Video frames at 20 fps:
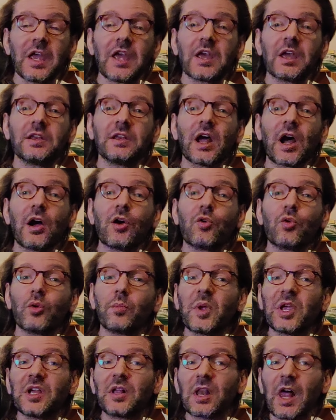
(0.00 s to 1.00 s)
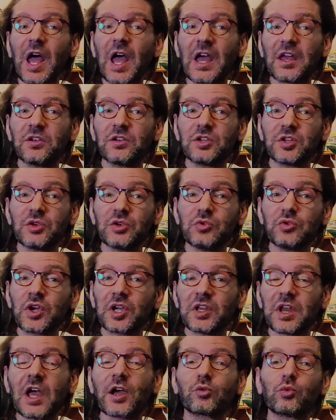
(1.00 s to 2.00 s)
and I will be glad to
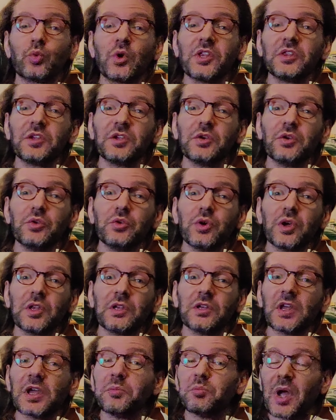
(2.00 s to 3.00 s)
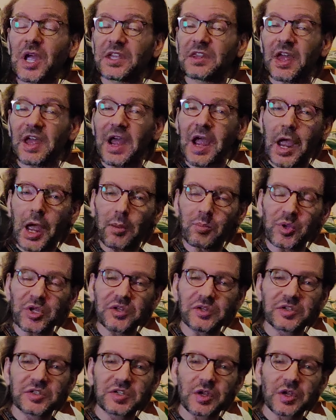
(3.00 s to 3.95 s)
connect with you and, and make that happen.